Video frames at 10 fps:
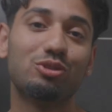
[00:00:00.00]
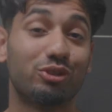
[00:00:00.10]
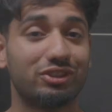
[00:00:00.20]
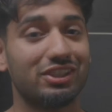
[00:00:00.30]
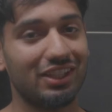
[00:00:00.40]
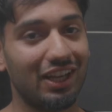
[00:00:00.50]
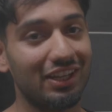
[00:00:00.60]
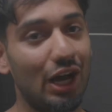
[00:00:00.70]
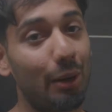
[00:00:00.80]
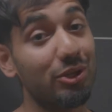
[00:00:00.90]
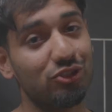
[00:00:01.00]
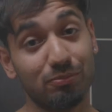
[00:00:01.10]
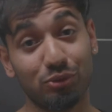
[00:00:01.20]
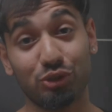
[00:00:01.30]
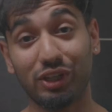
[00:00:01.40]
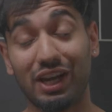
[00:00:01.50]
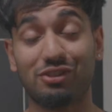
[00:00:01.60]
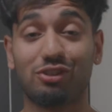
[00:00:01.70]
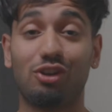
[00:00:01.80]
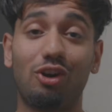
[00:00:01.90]
jokes aside, I'm about to put you
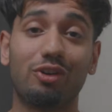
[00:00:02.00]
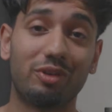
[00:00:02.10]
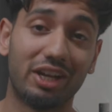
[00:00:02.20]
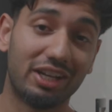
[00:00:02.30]
guys on right